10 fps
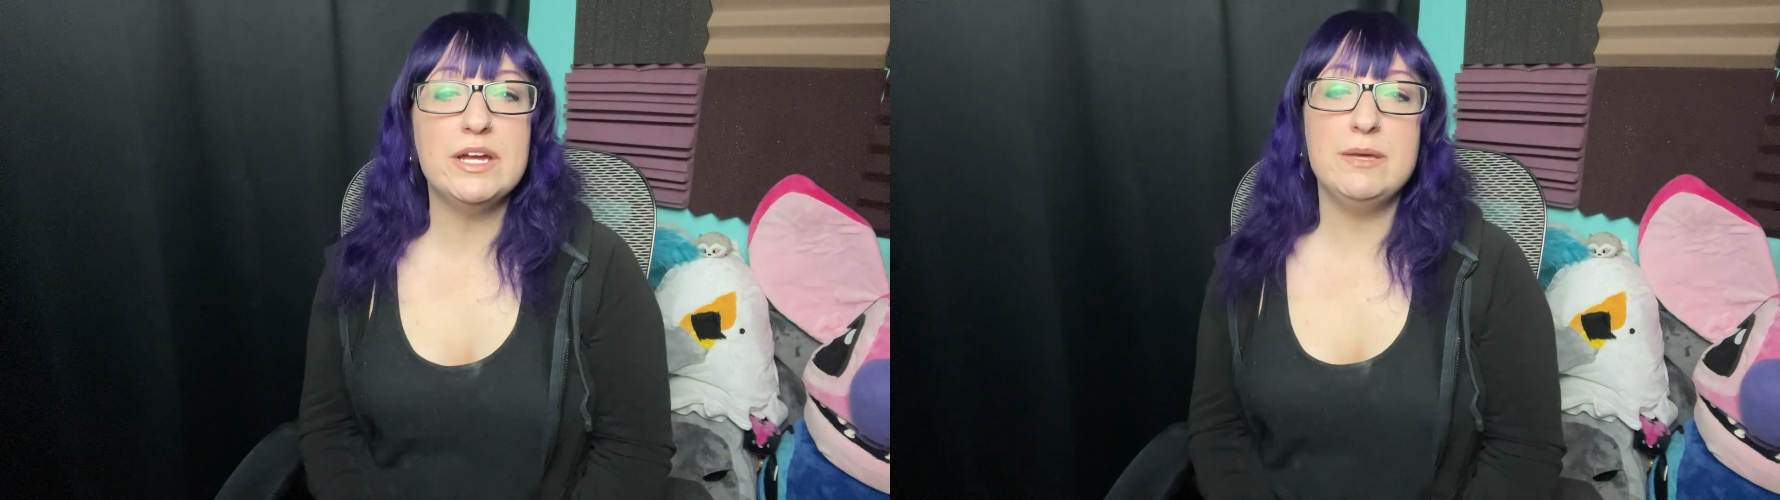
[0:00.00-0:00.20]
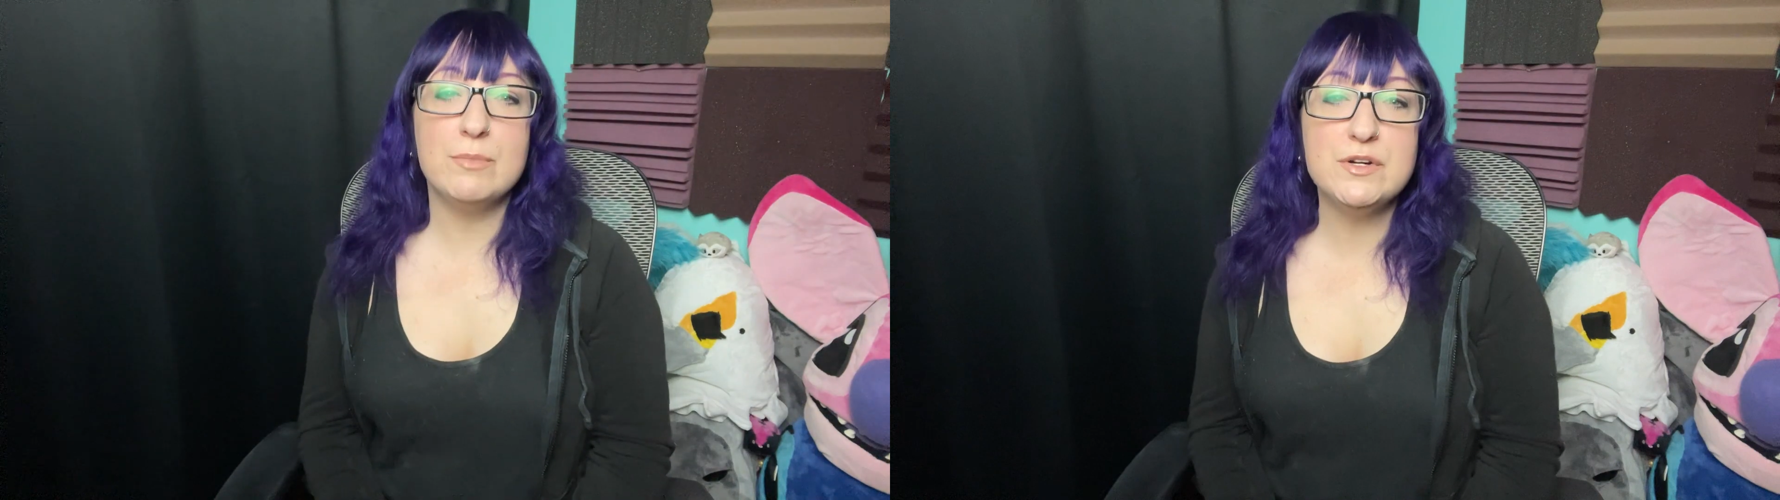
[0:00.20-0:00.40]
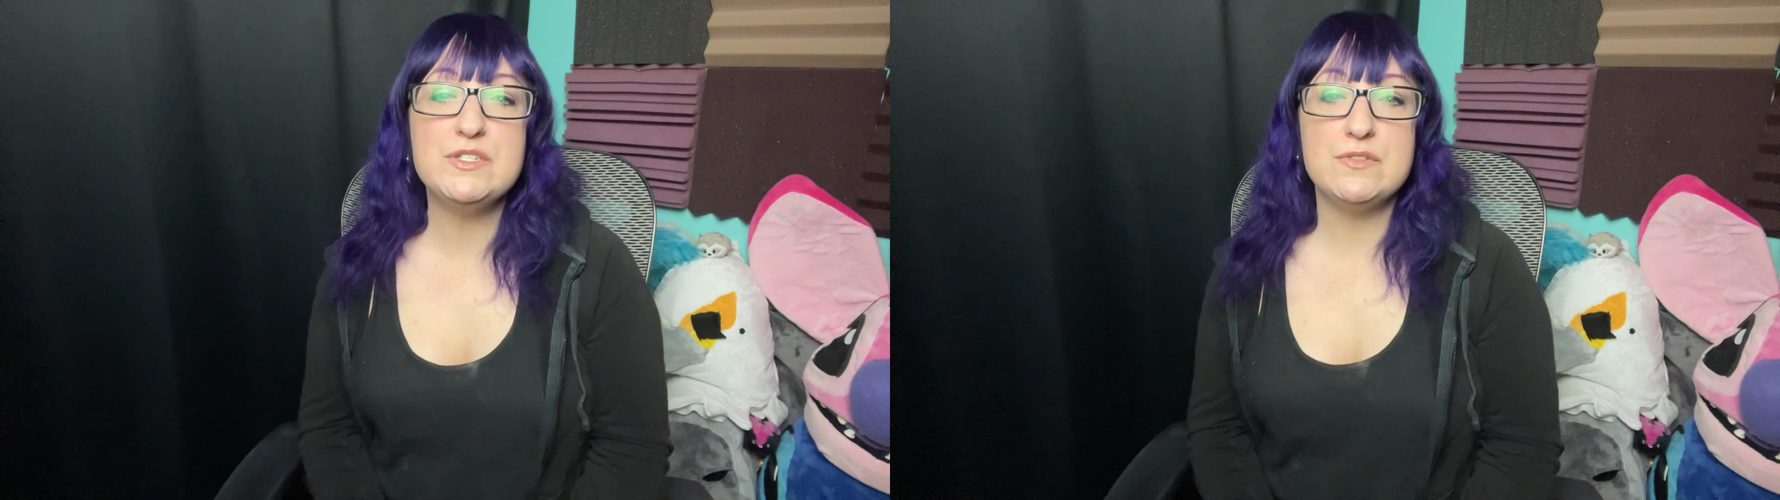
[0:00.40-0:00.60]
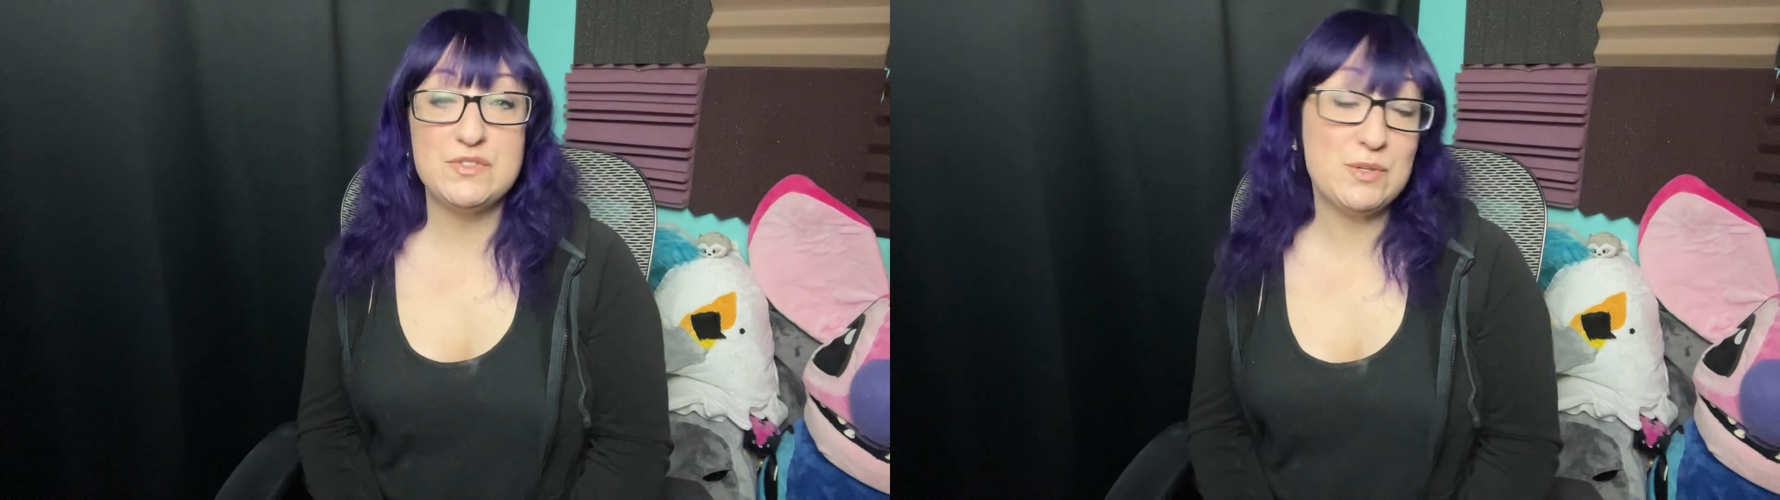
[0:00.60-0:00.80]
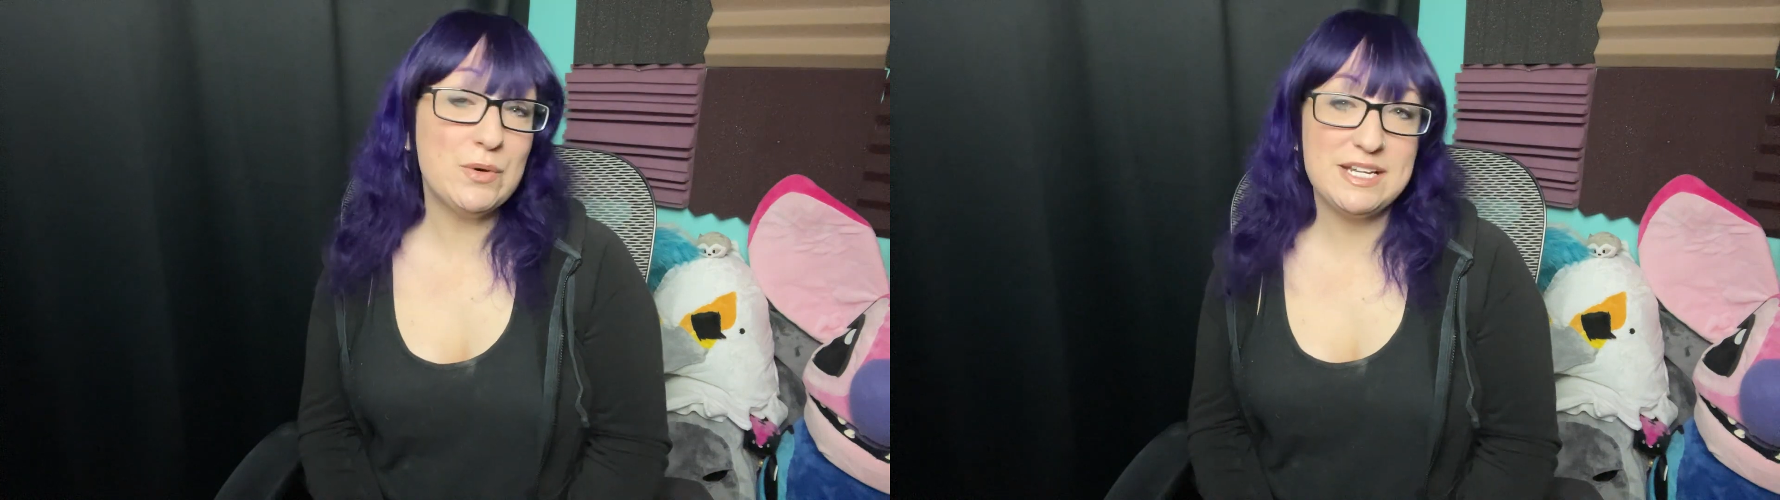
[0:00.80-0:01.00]
immersive
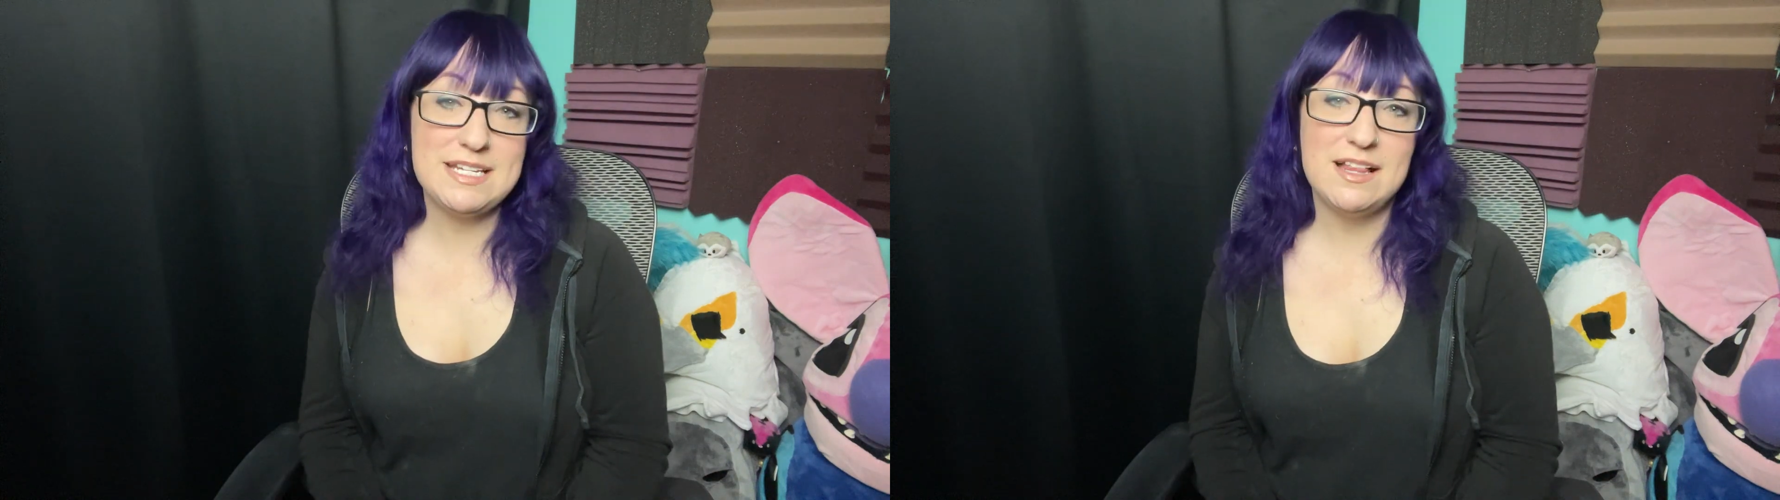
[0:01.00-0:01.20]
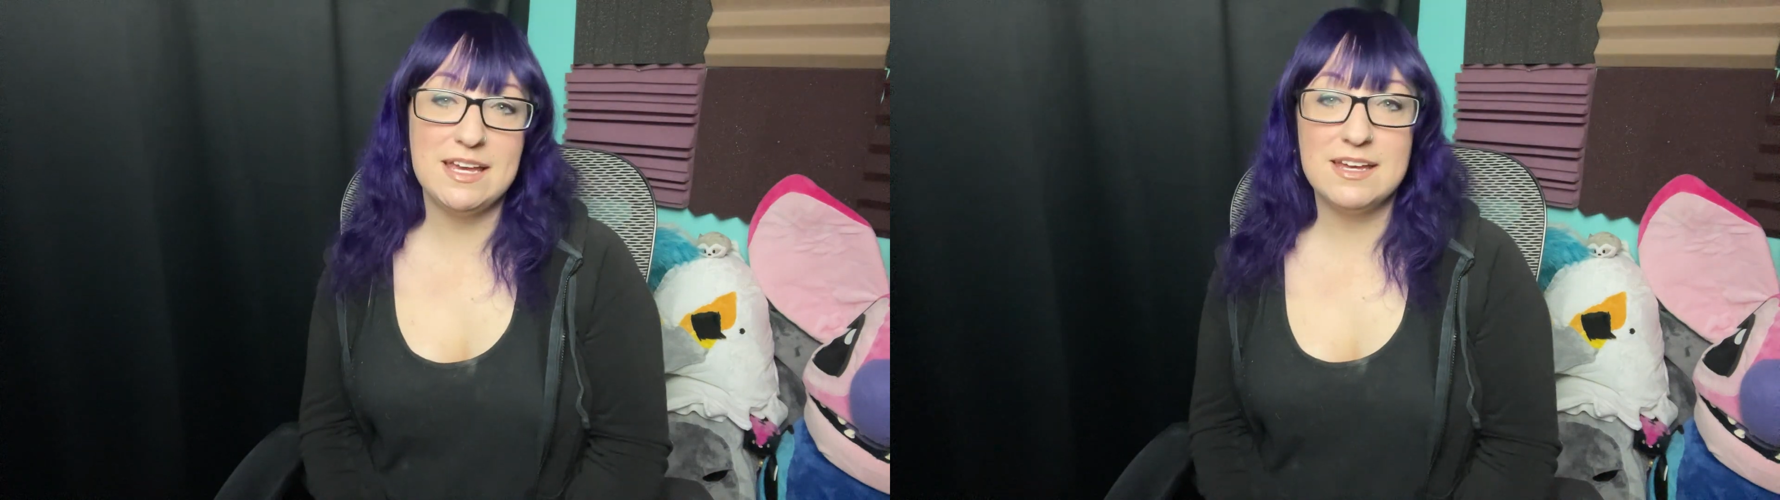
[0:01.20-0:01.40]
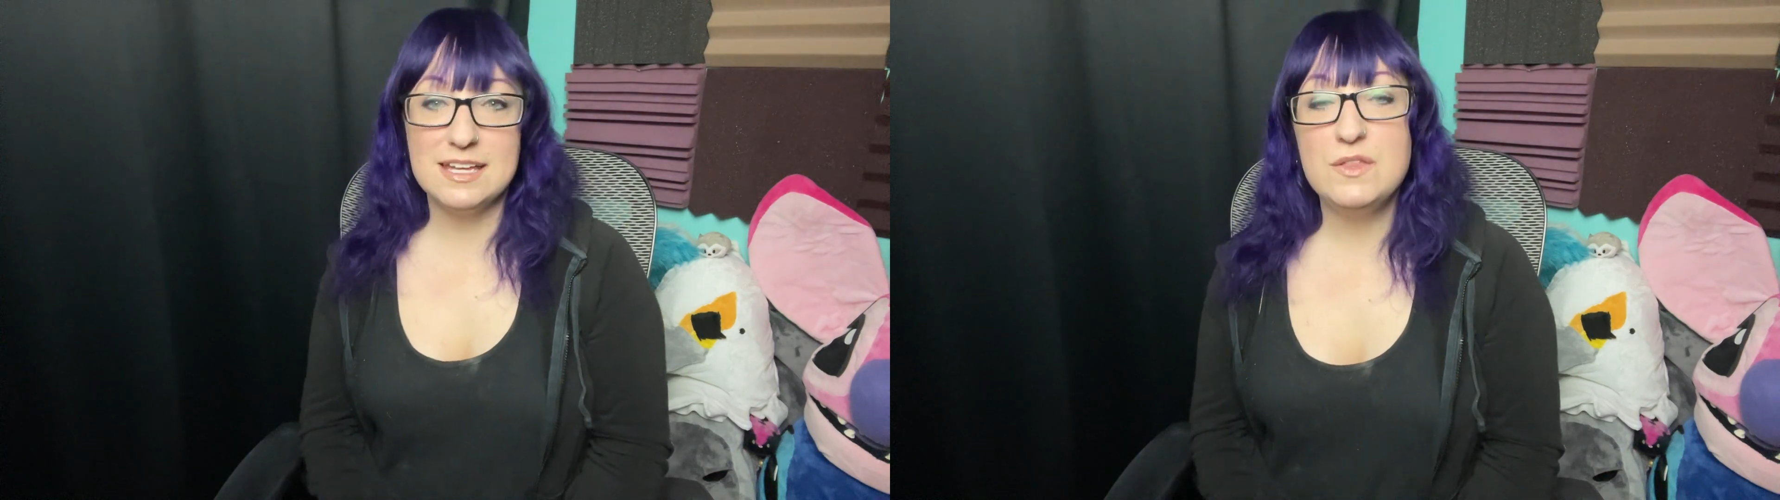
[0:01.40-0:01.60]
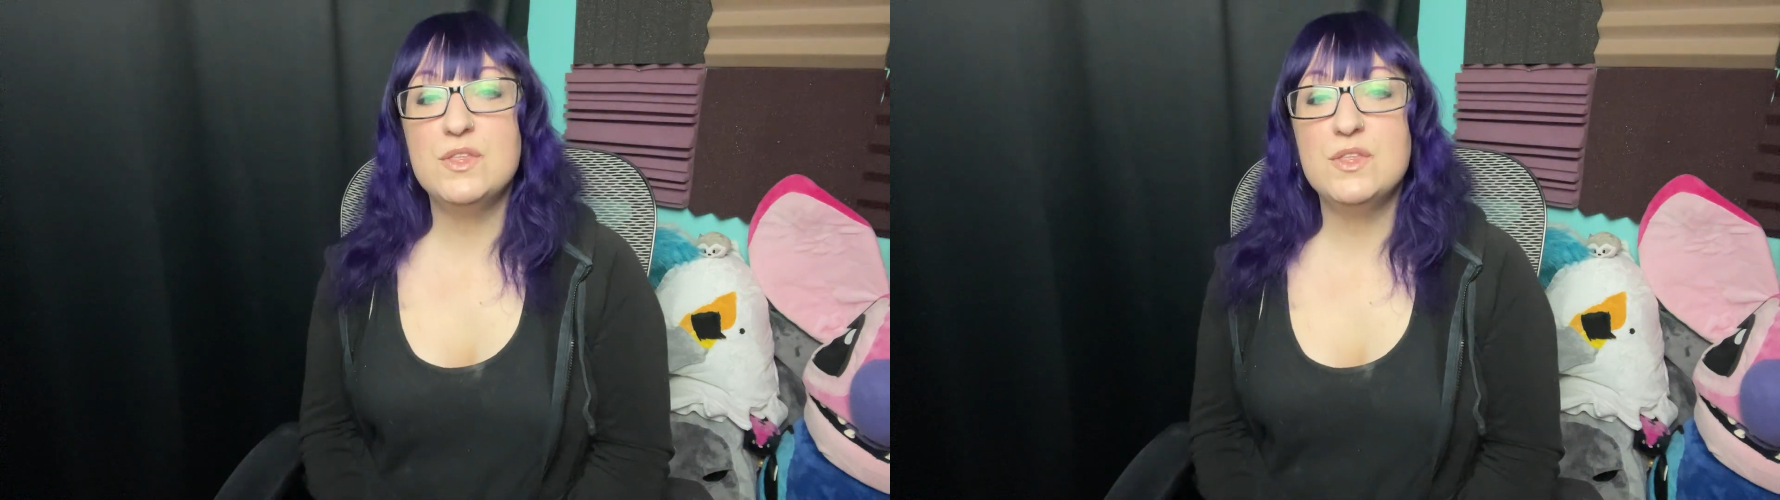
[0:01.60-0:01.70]
storytelling.